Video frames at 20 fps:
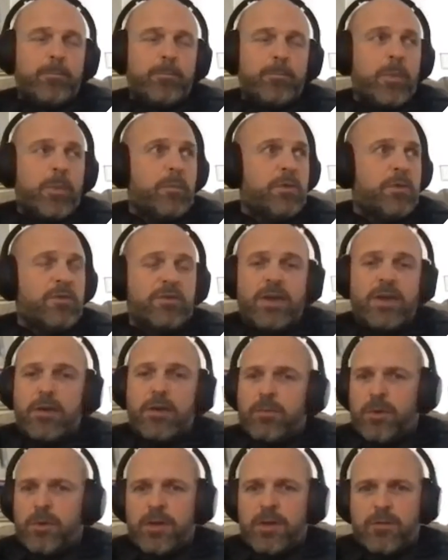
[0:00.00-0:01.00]
Which is set
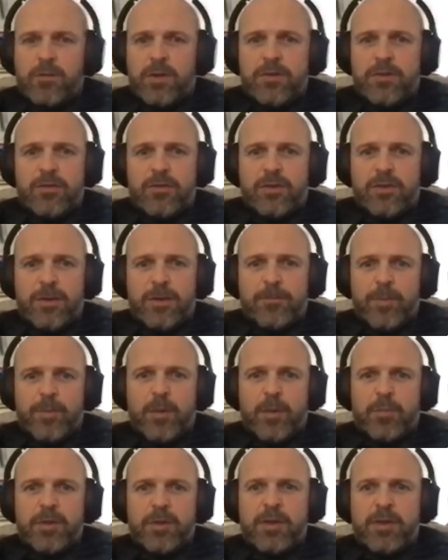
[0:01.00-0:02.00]
up when you register.
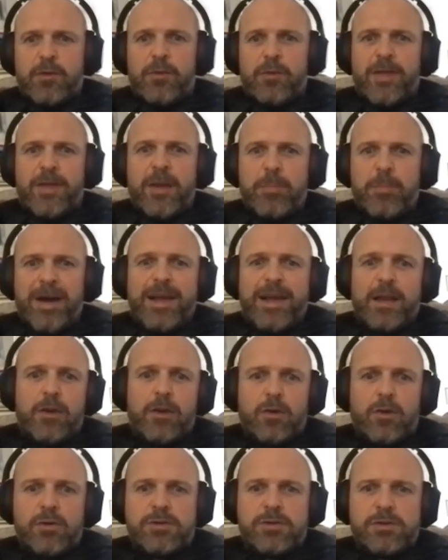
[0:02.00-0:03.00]
But, you know, they're bank
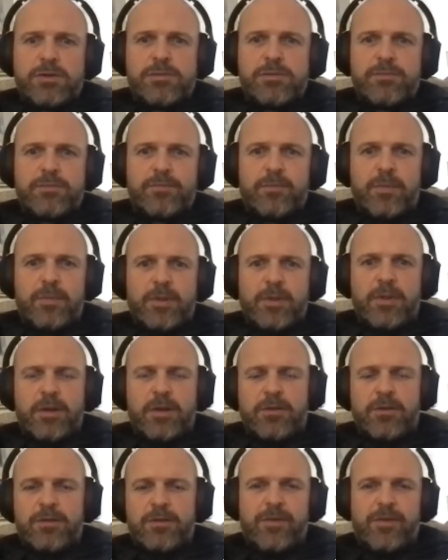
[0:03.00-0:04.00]
locks.
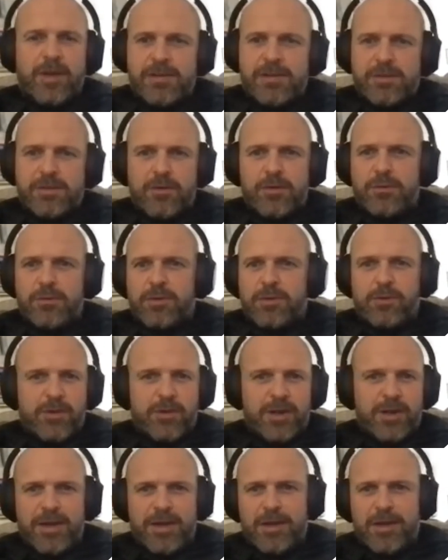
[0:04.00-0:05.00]
They're not device locks. We're not
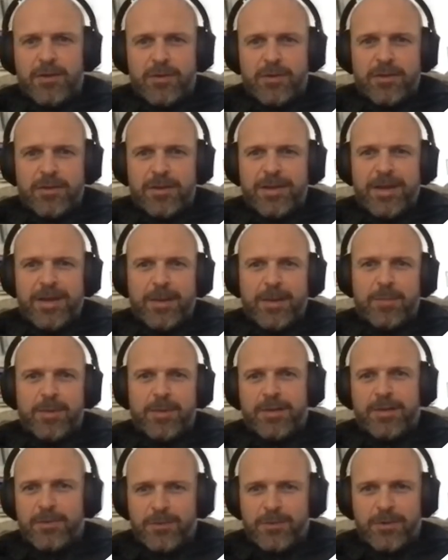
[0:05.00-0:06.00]
relying on
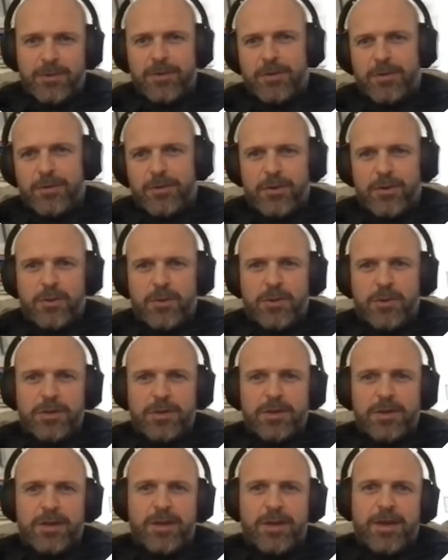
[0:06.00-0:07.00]
Apple or
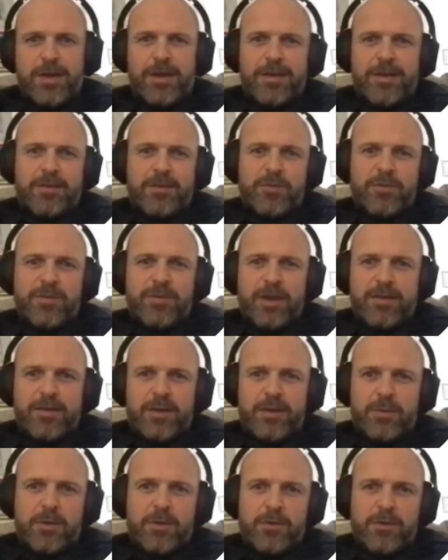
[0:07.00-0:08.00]
Google to protect
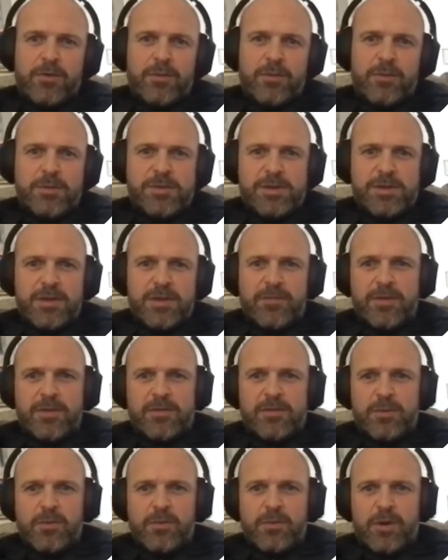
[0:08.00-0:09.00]
our customers'
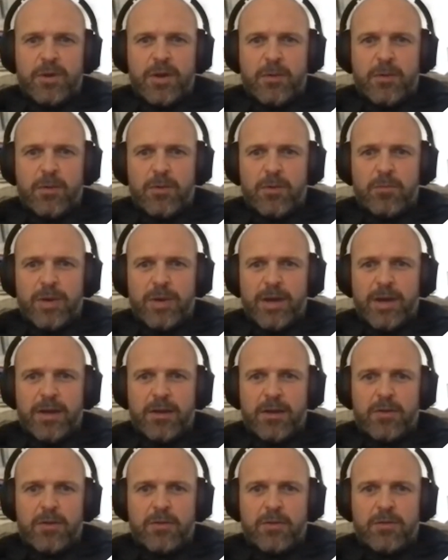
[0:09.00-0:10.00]
servers. We've got our own
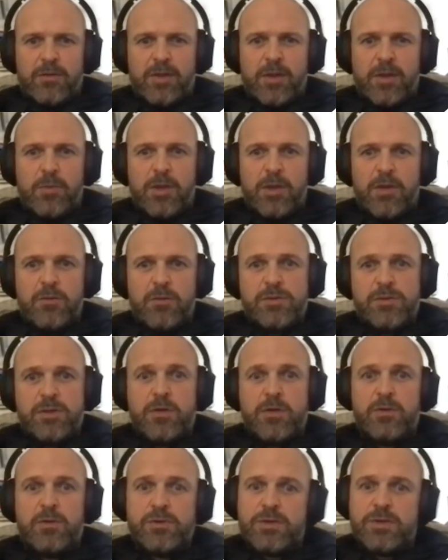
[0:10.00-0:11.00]
bank locks, and then we use
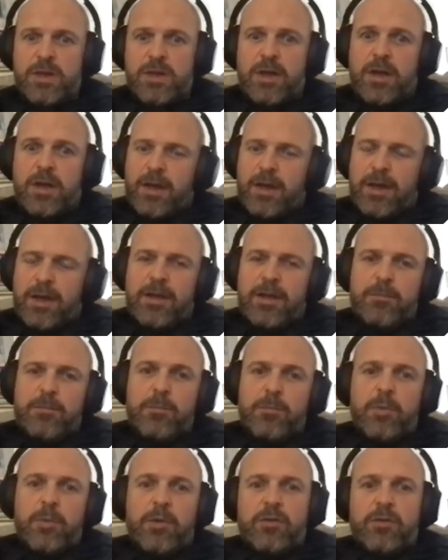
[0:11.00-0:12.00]
those in
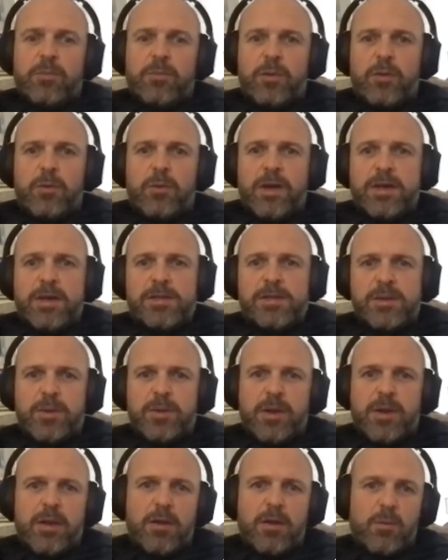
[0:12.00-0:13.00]
multiple ways,
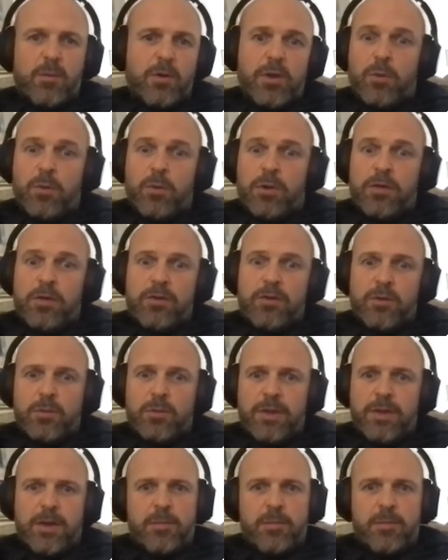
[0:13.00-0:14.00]
depending on what you want to do
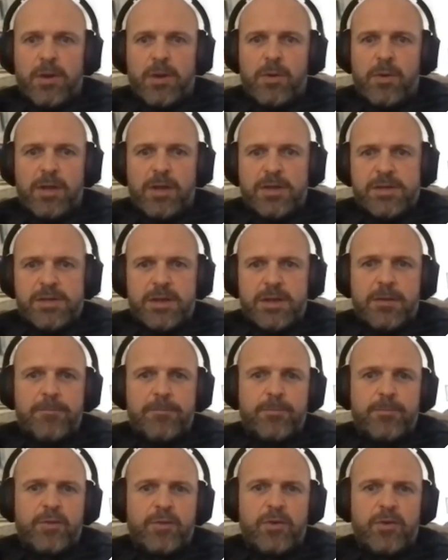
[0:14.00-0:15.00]
with that one.
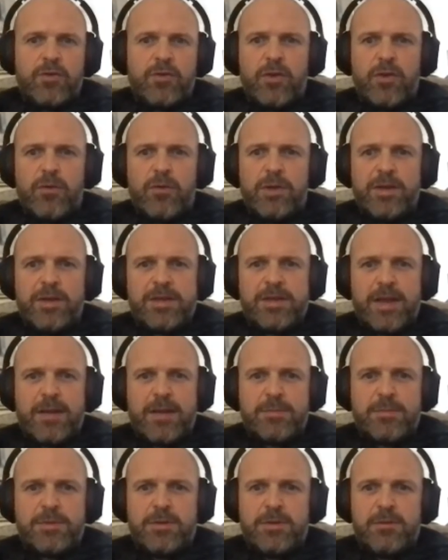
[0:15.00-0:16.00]
So security is
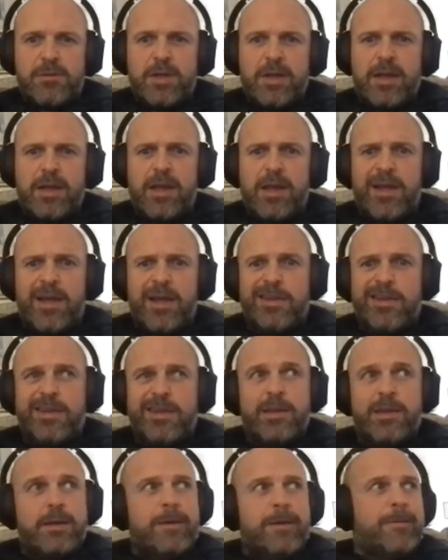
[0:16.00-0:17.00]
absolutely key. And
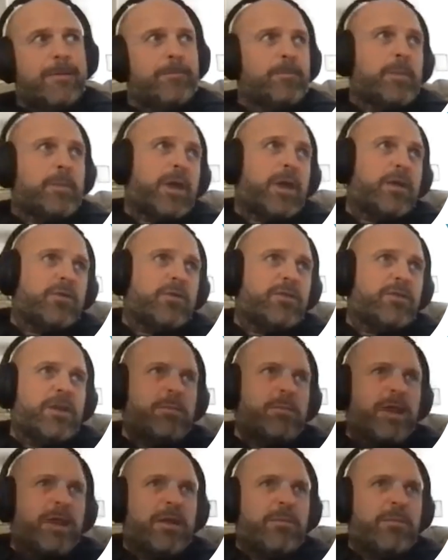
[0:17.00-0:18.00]
I don't see
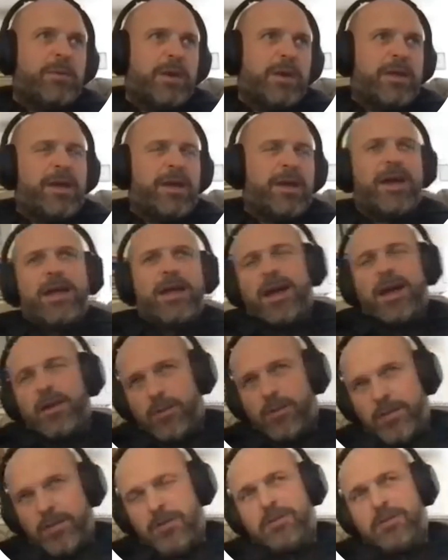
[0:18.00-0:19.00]
many, I
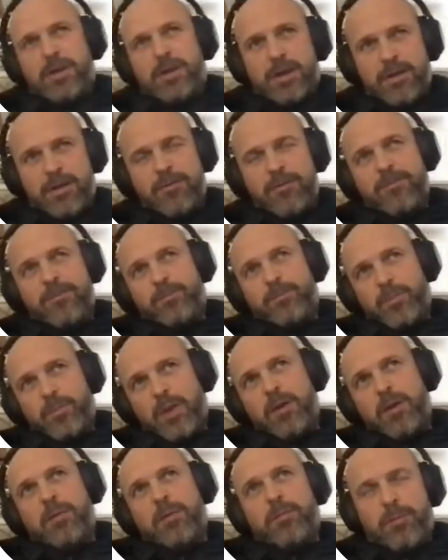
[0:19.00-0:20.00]
know there's kind
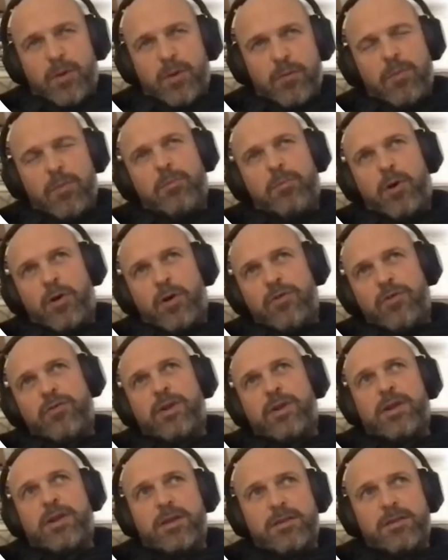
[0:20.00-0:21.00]
of
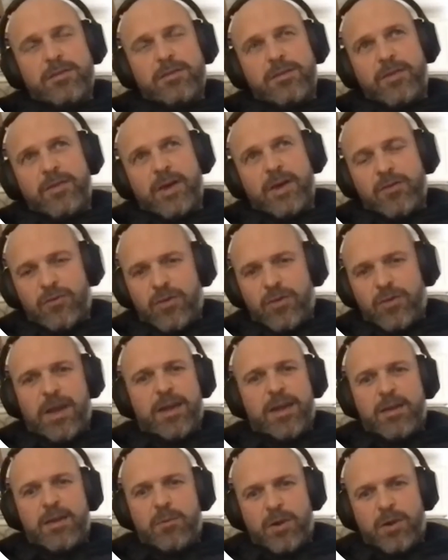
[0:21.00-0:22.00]
monitoring and device
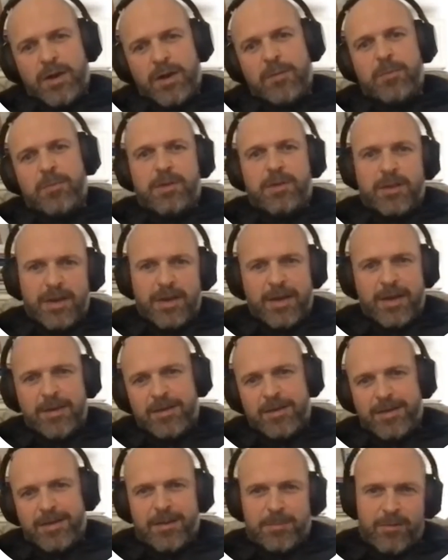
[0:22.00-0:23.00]
tracking and what have you that
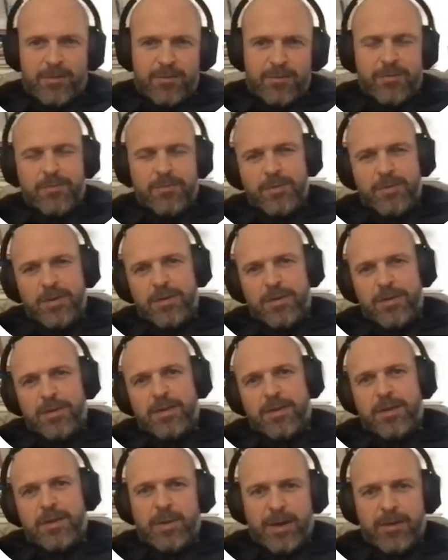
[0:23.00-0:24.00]
happens
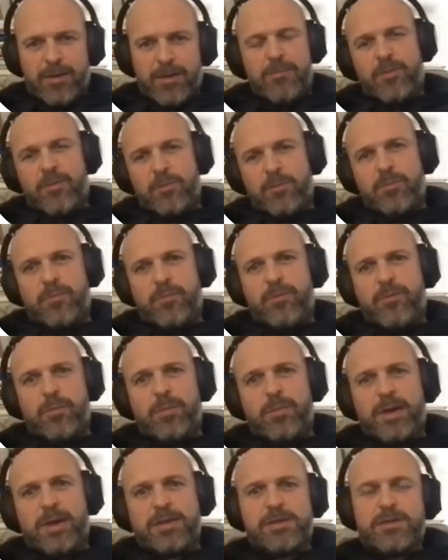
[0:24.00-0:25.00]
in the background from
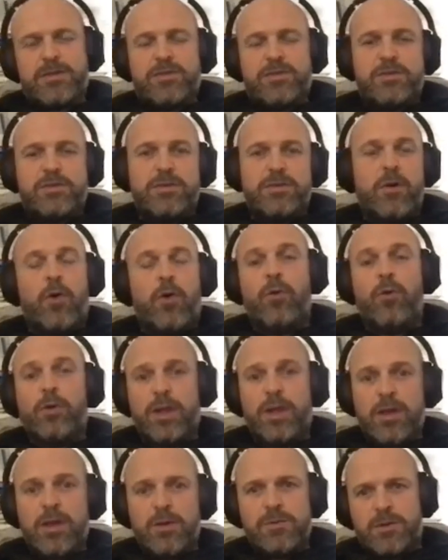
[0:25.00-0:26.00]
banks that only
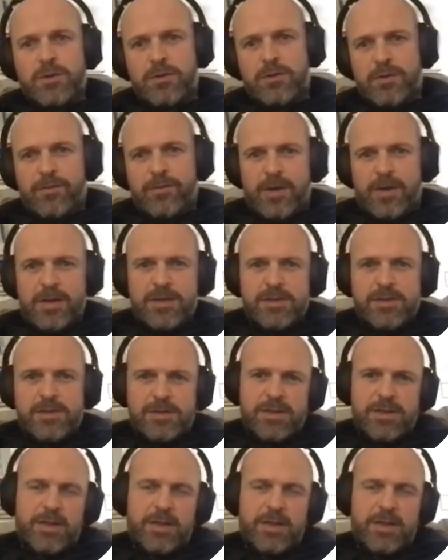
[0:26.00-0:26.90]
use on device.